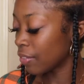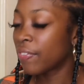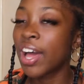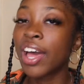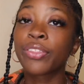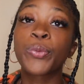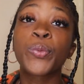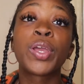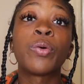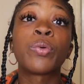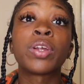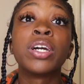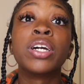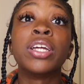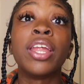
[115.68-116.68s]
5'3 on
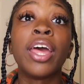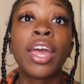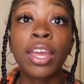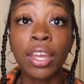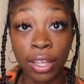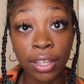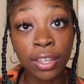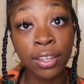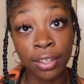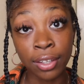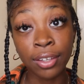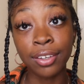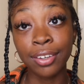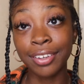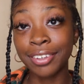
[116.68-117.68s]
a good
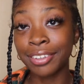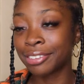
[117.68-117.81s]
day.